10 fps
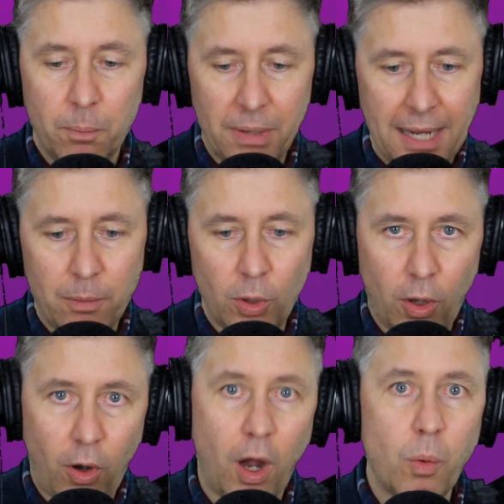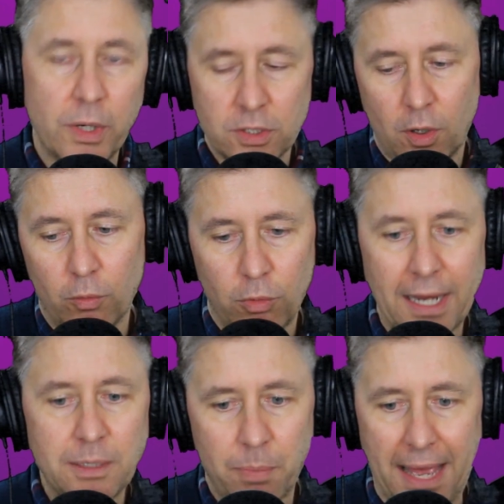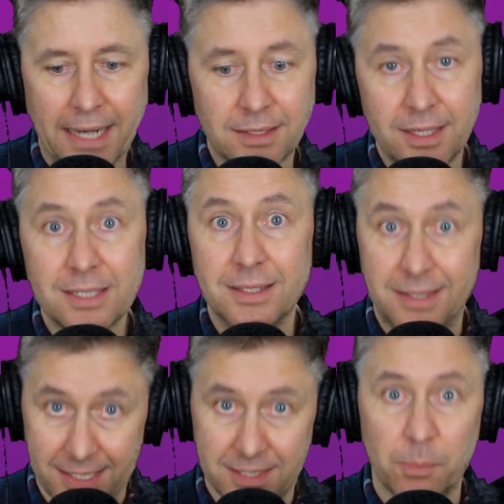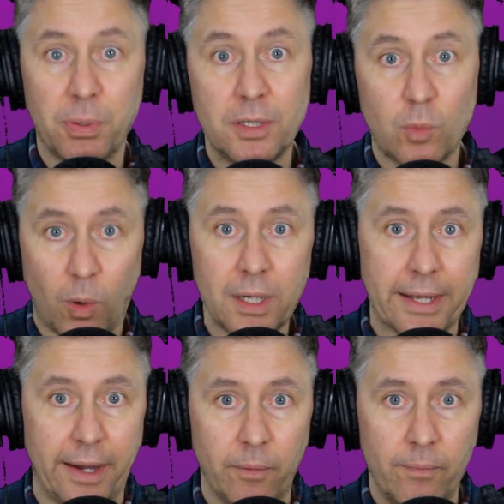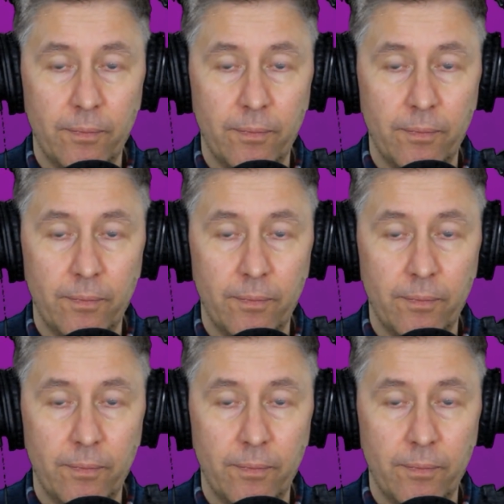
but I will always go right back to this disciplined workout.